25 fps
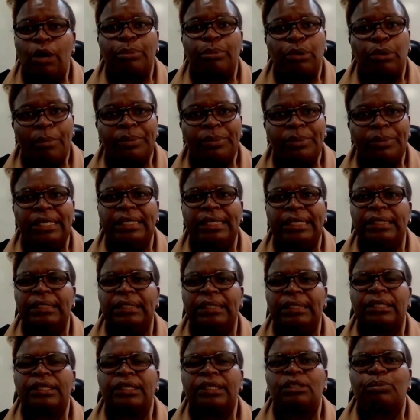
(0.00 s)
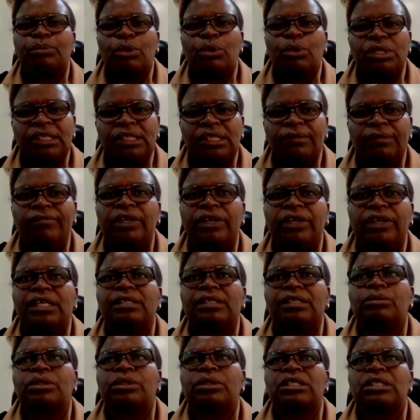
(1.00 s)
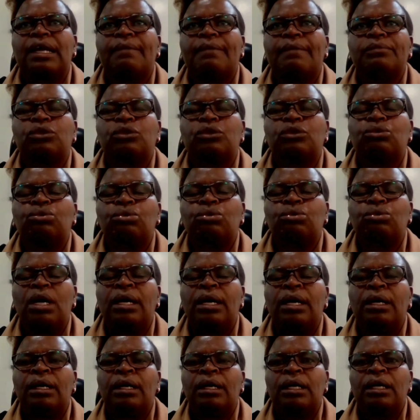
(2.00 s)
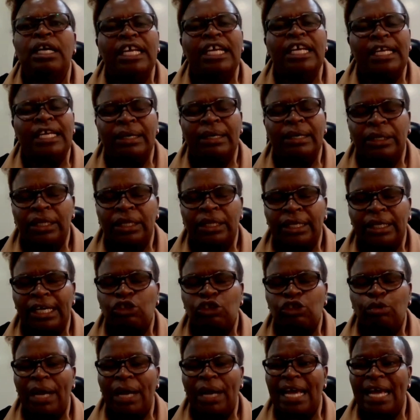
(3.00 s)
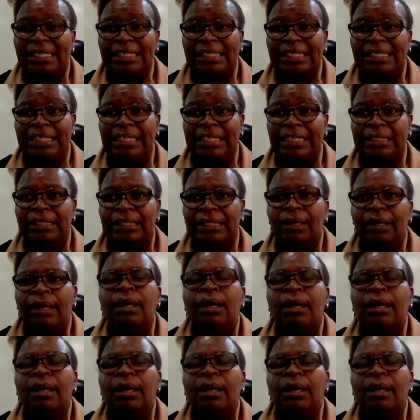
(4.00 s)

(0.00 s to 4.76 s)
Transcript: promptly, responsiveness when it comes to the customer's need.